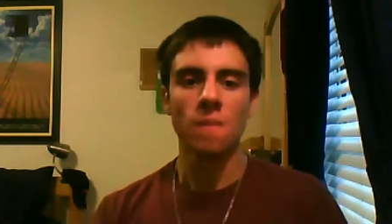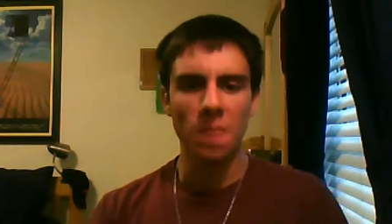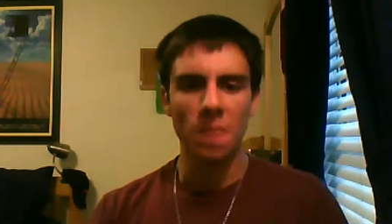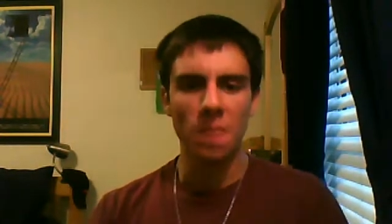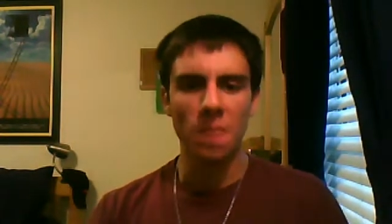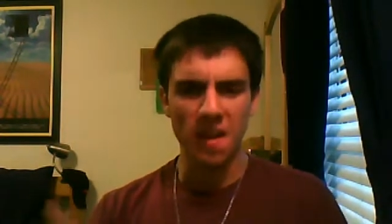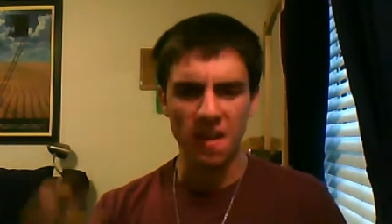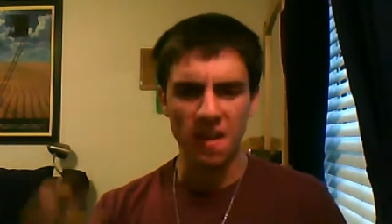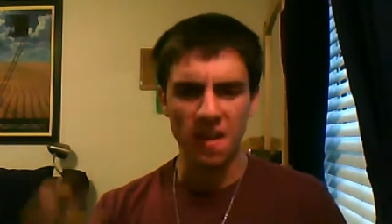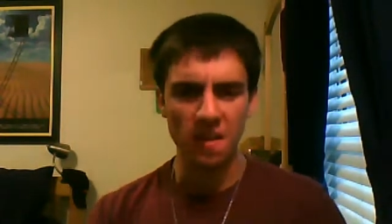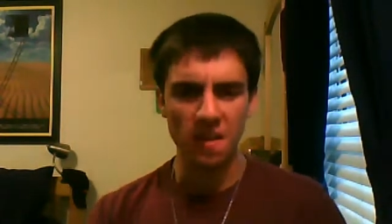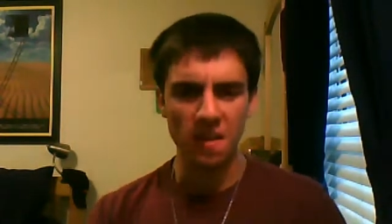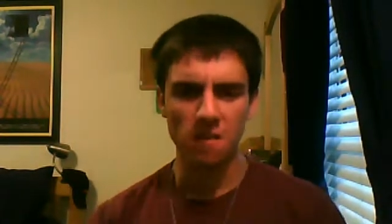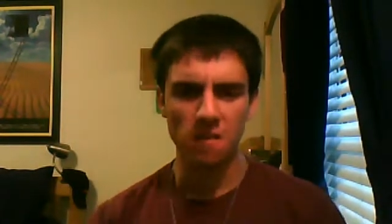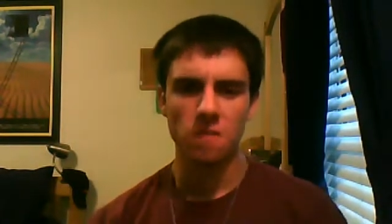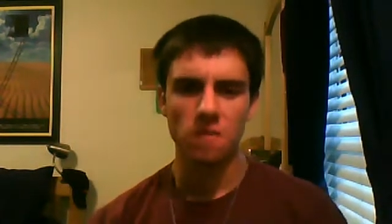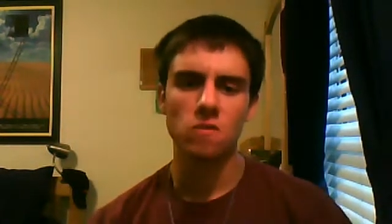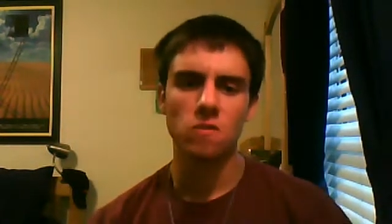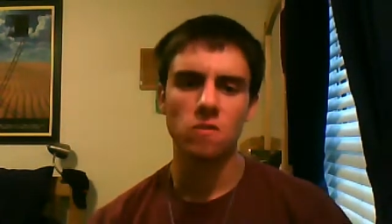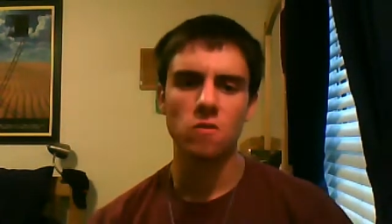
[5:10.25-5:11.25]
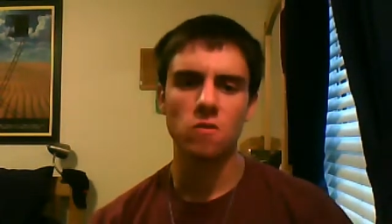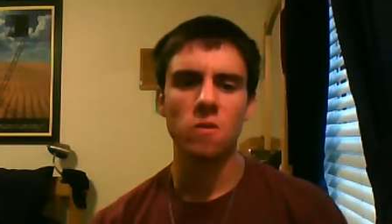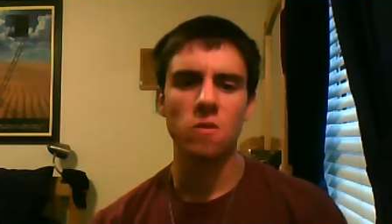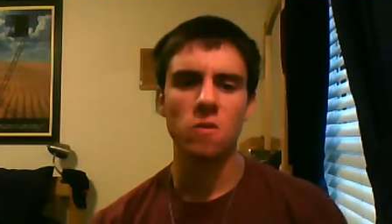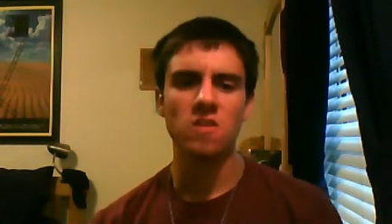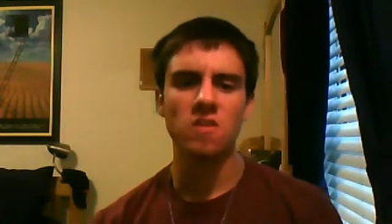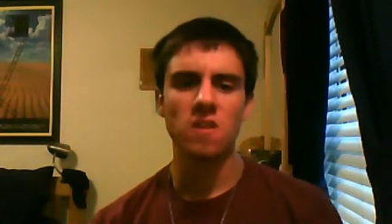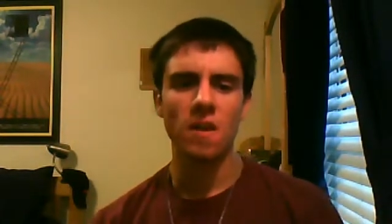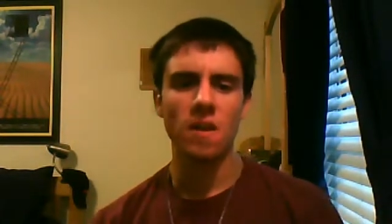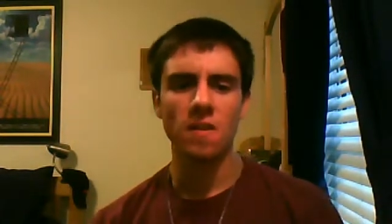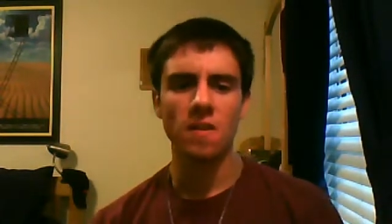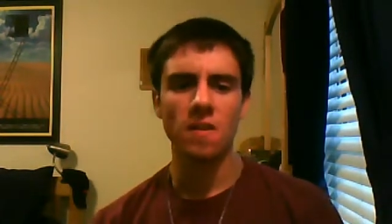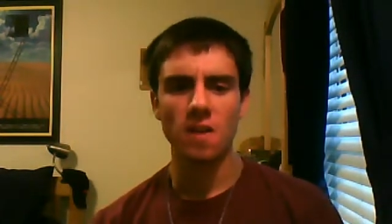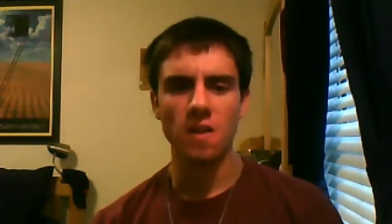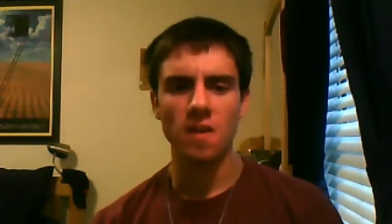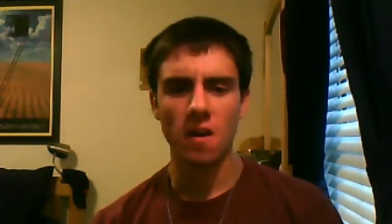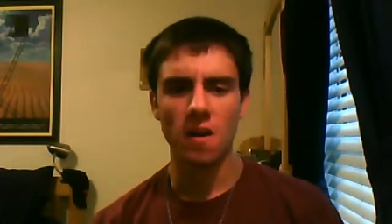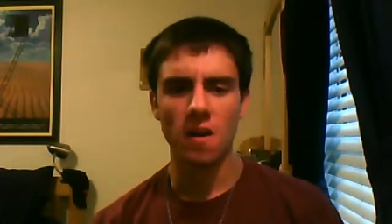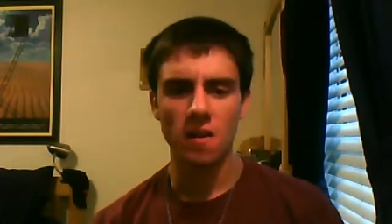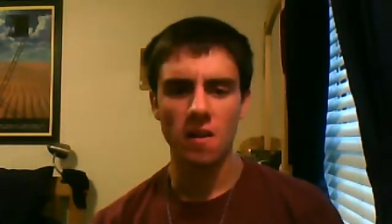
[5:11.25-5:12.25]
I kind of towards the end
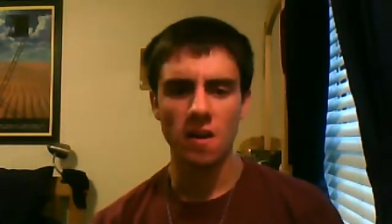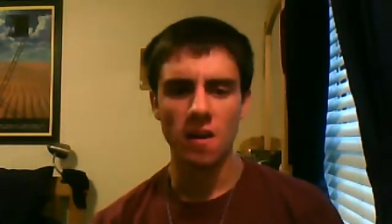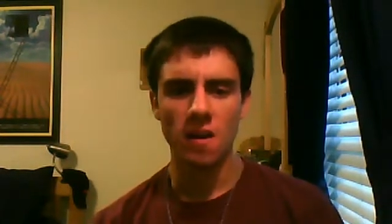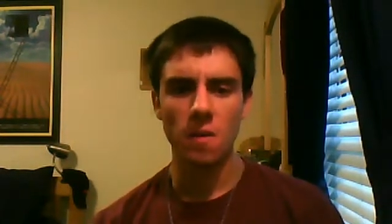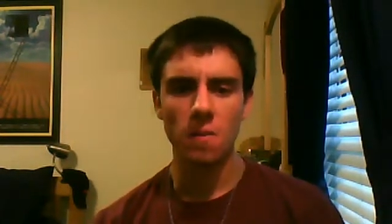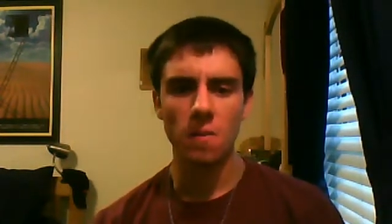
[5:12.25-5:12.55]
got it down,